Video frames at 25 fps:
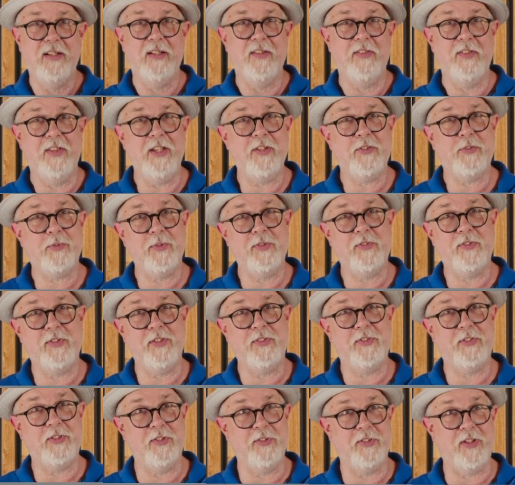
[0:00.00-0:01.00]
This
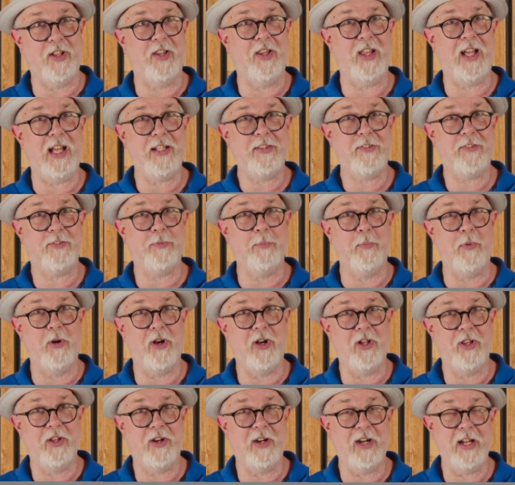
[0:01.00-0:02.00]
resistor is a lot
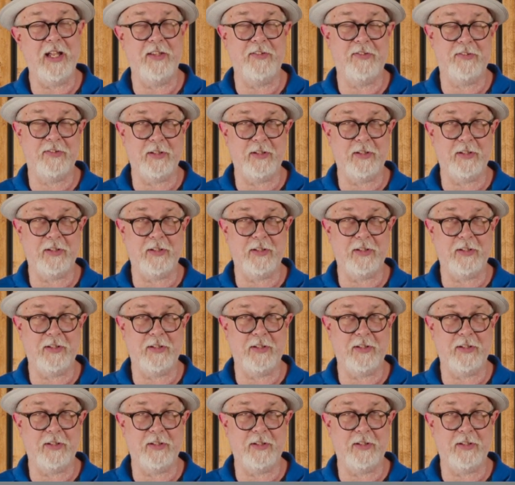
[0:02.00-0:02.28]
smaller as